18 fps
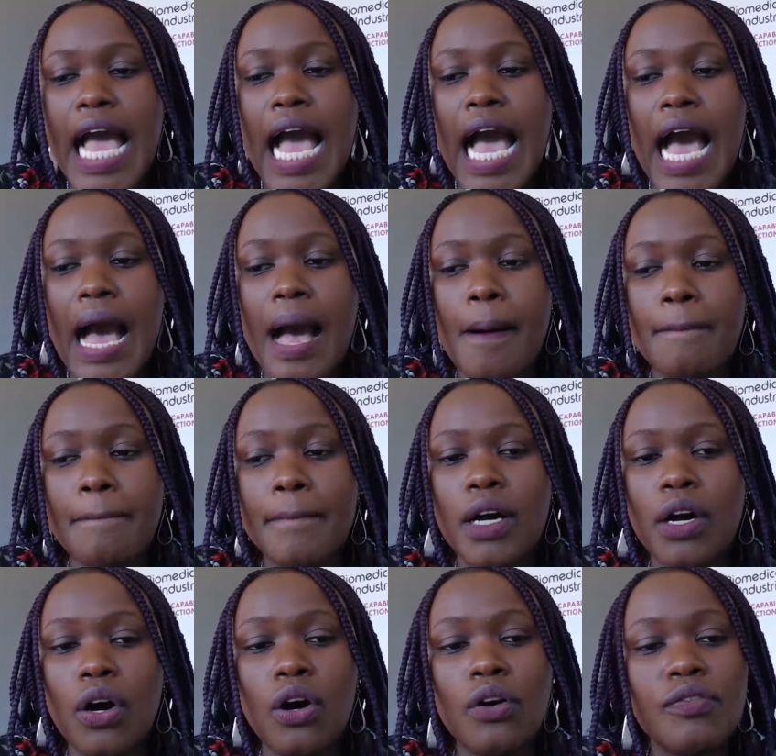
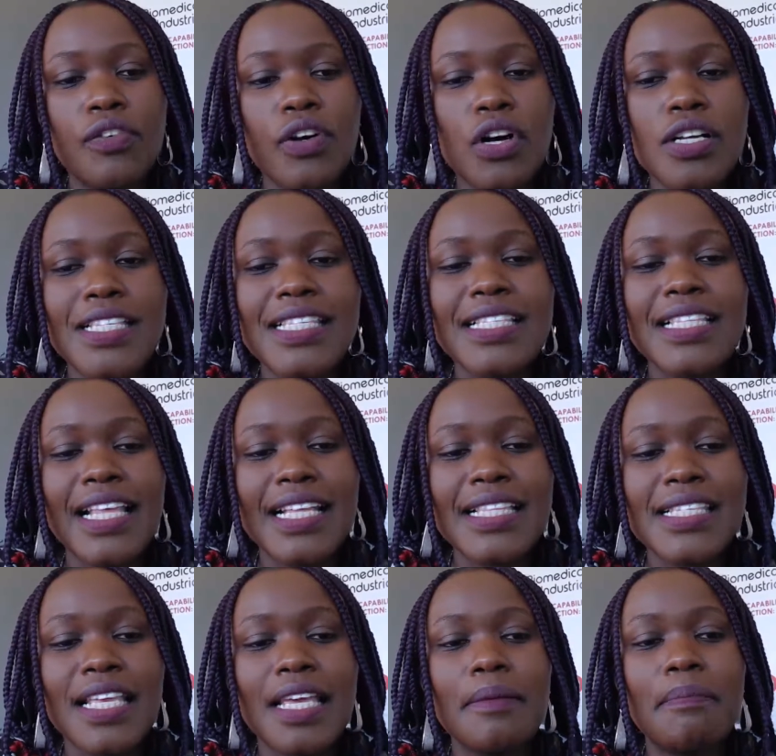Of course,
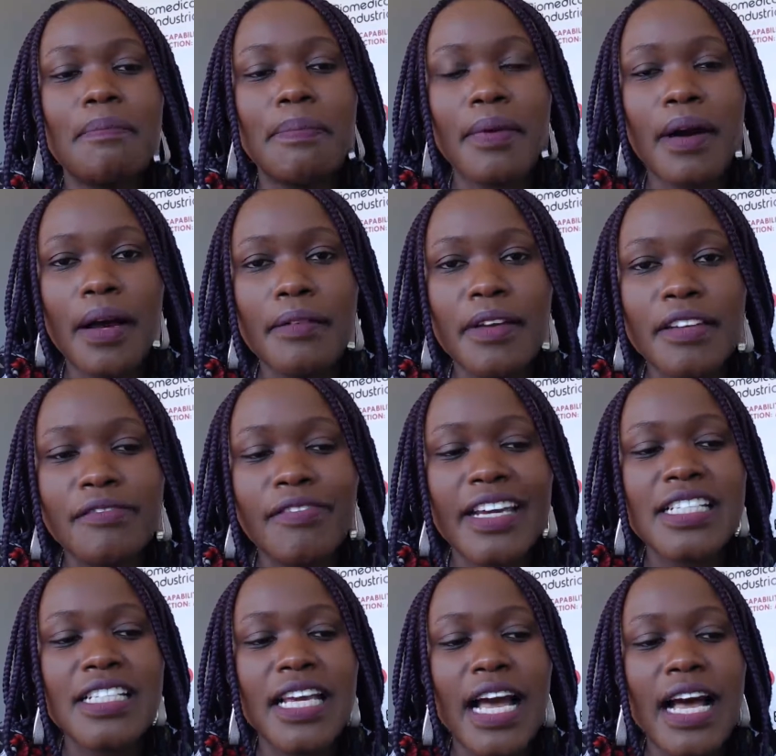let's keep
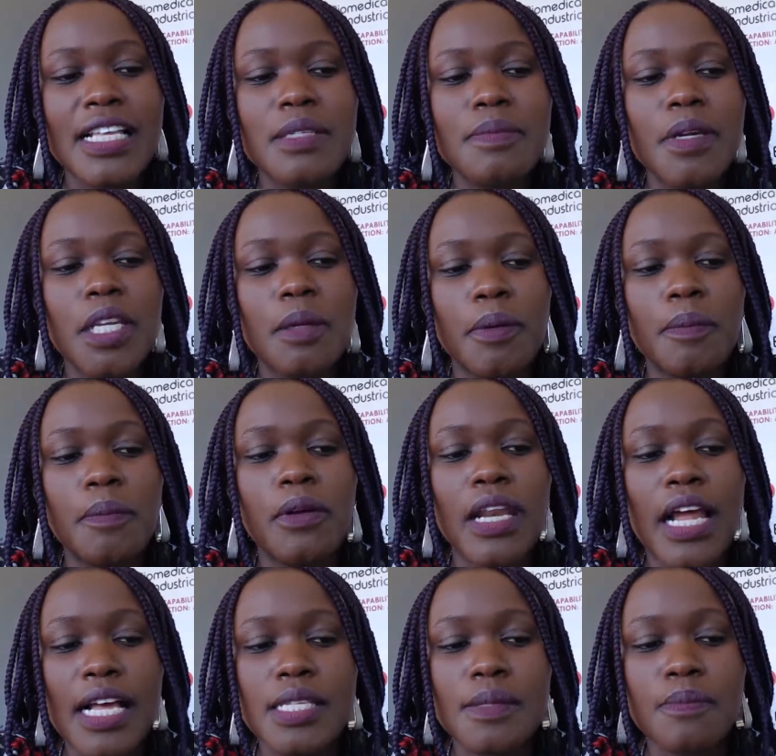inviting as many
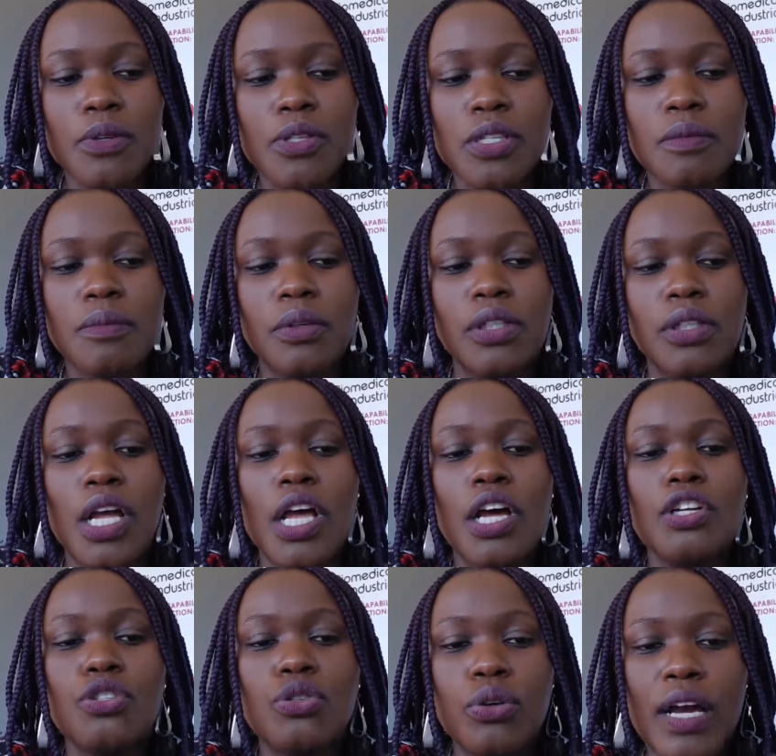people as possible
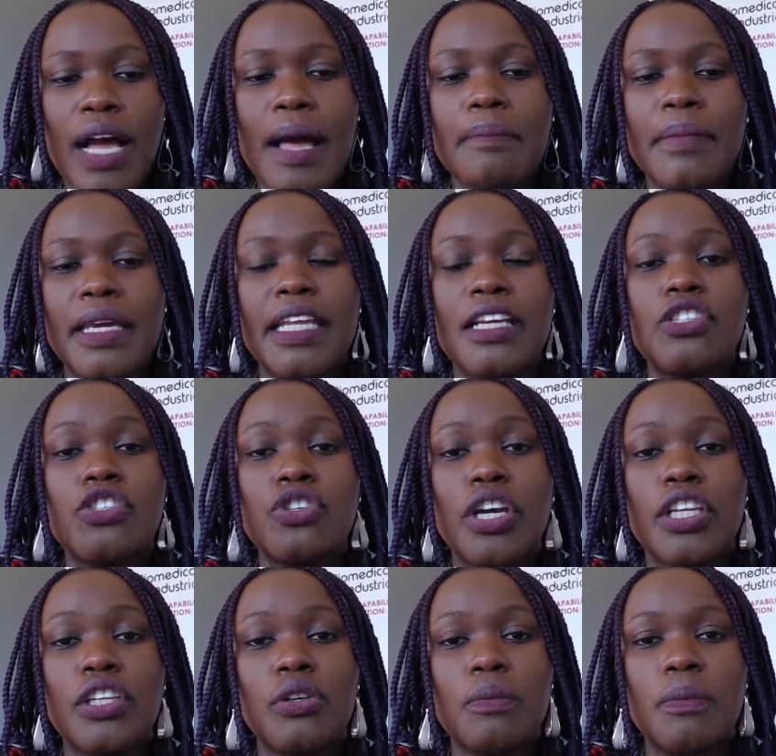to come in
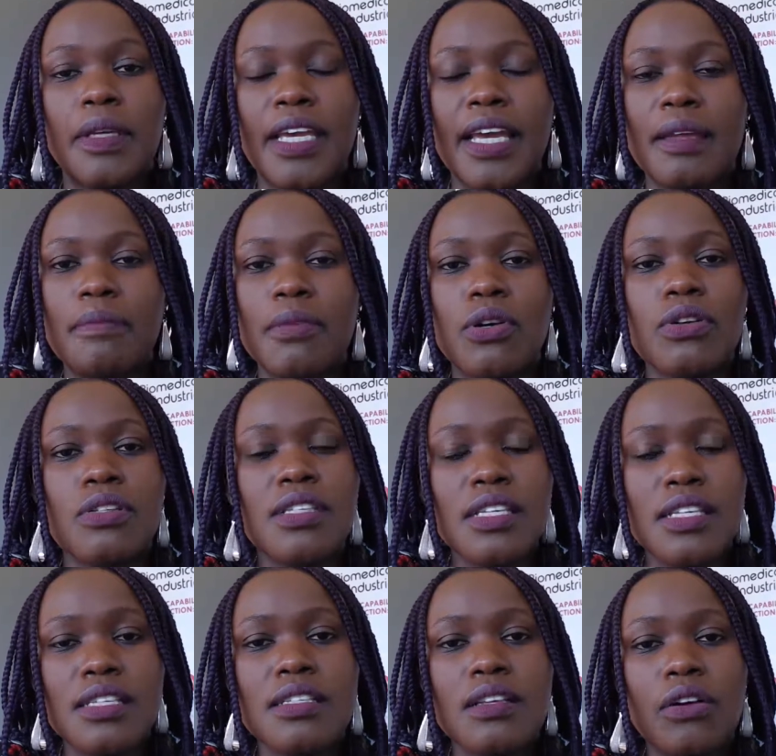and join UBN,
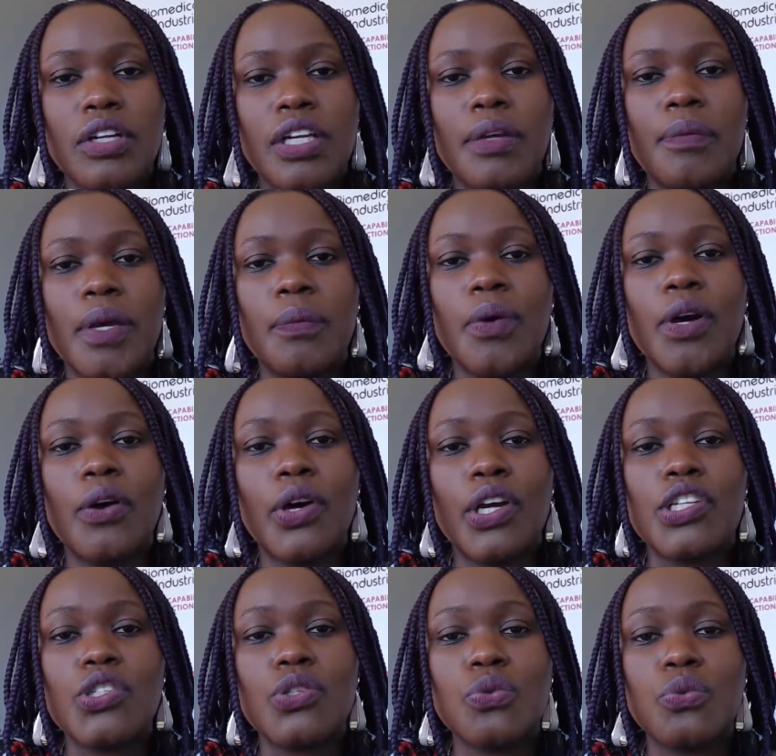because this is the only way we're
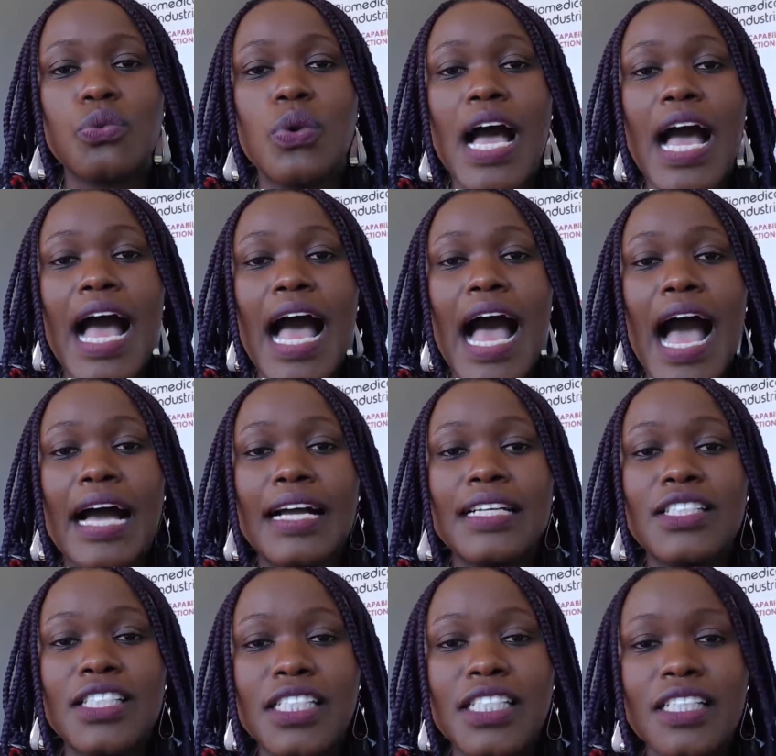going
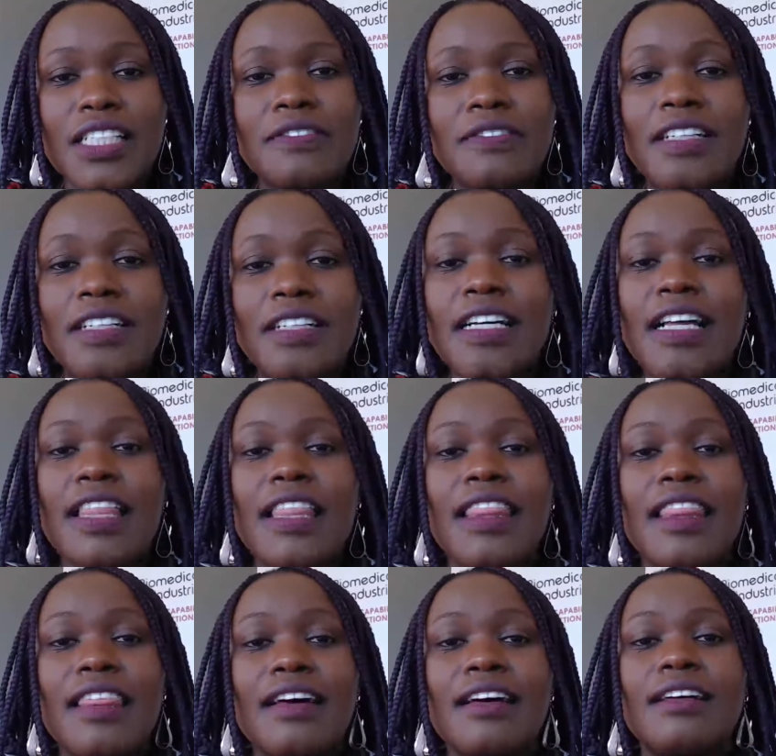to achieve
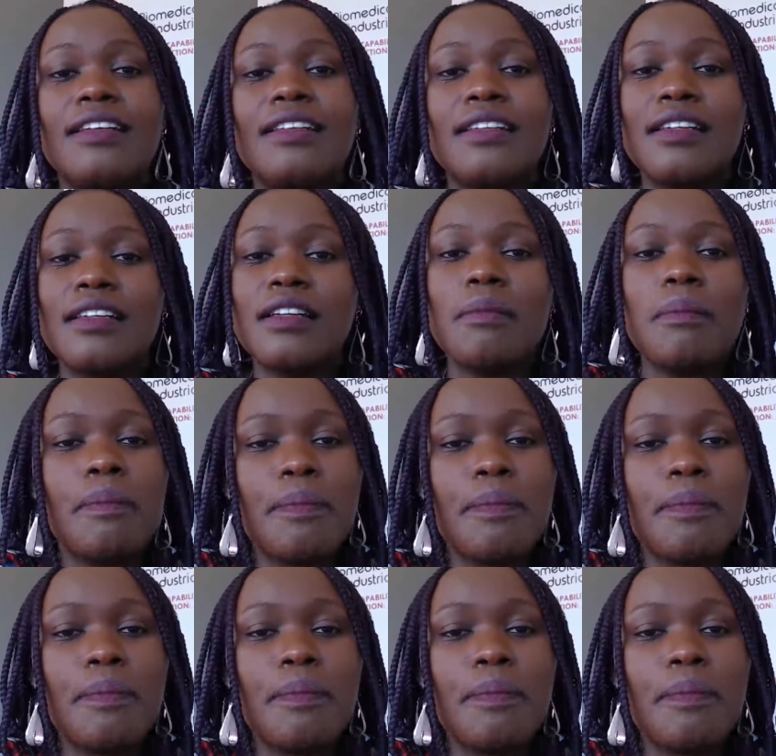the